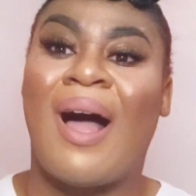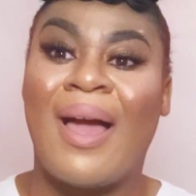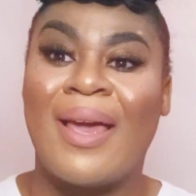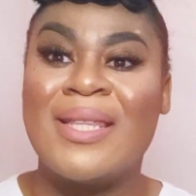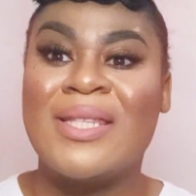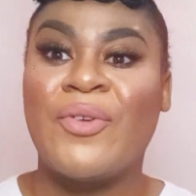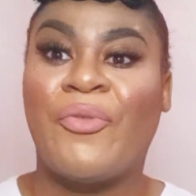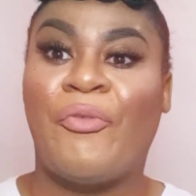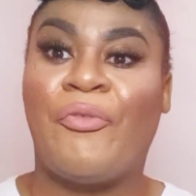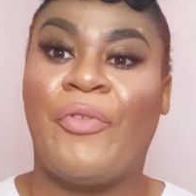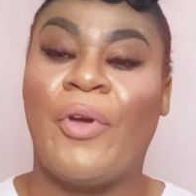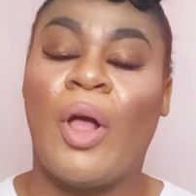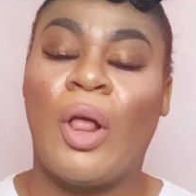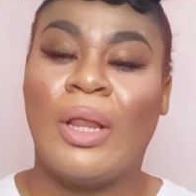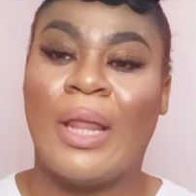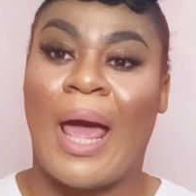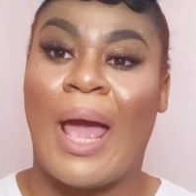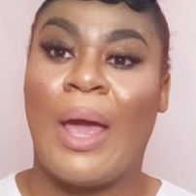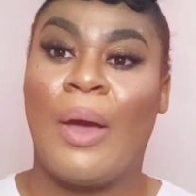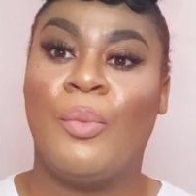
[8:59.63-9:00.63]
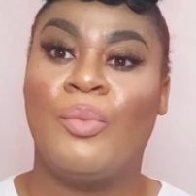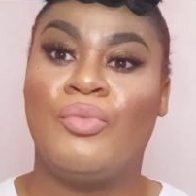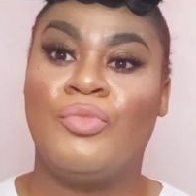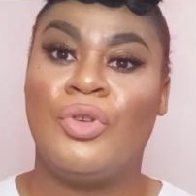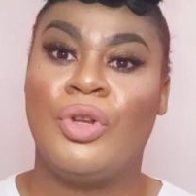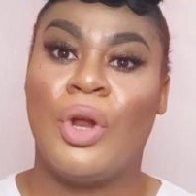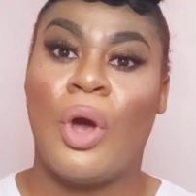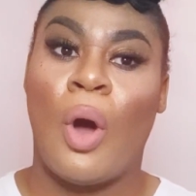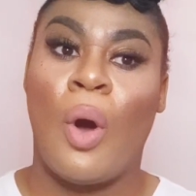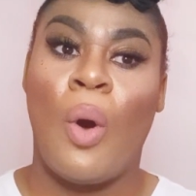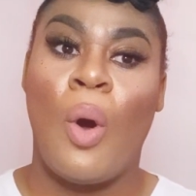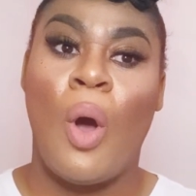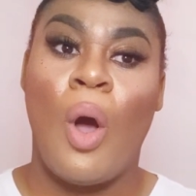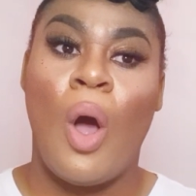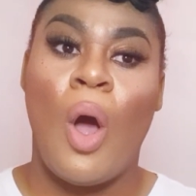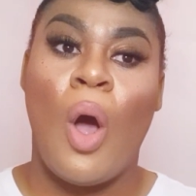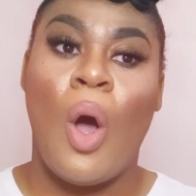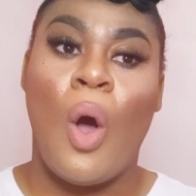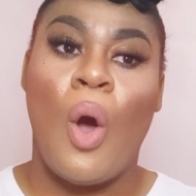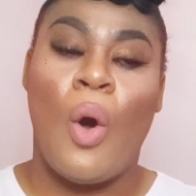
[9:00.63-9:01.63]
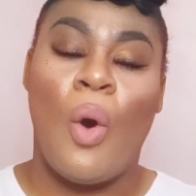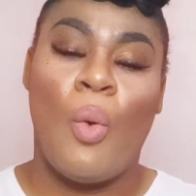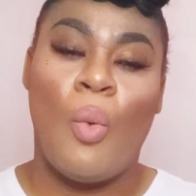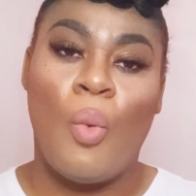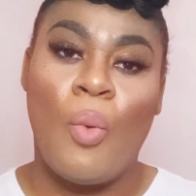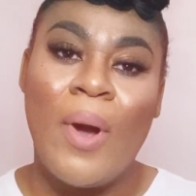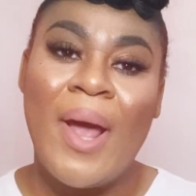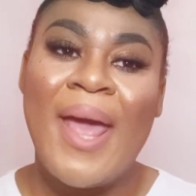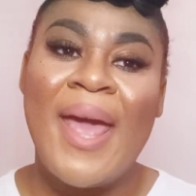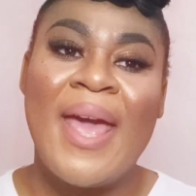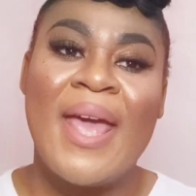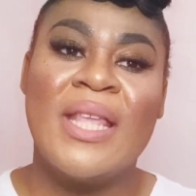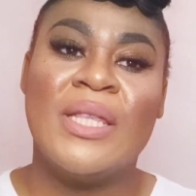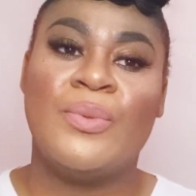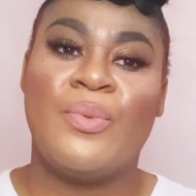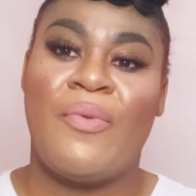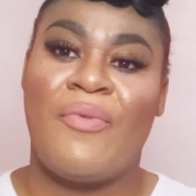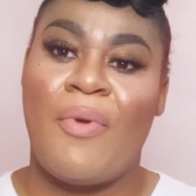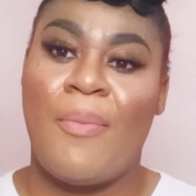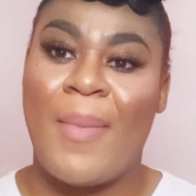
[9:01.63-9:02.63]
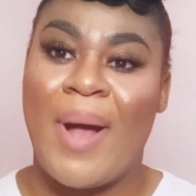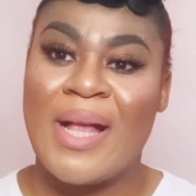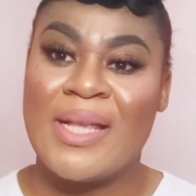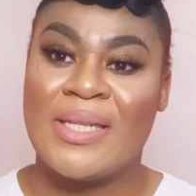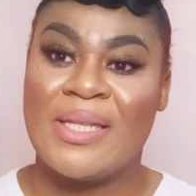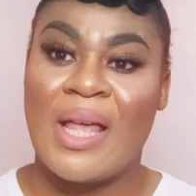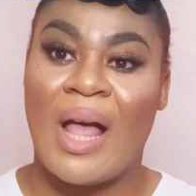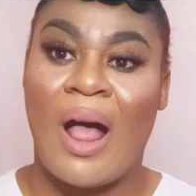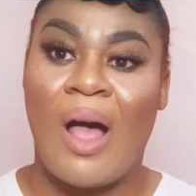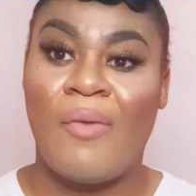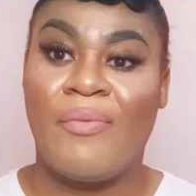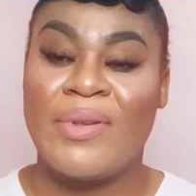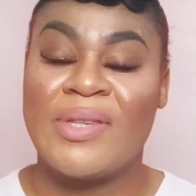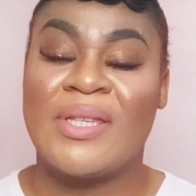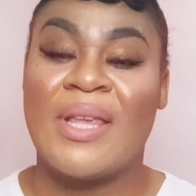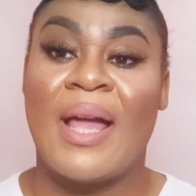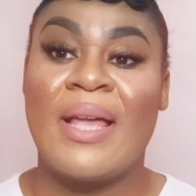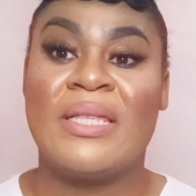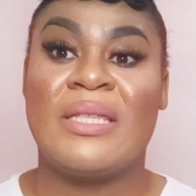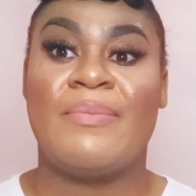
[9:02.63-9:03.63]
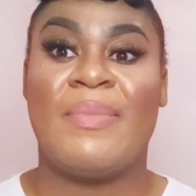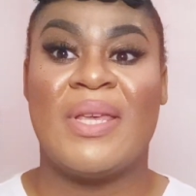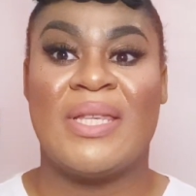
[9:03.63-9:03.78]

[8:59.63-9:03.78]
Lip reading: to feel weird within myself. I started to be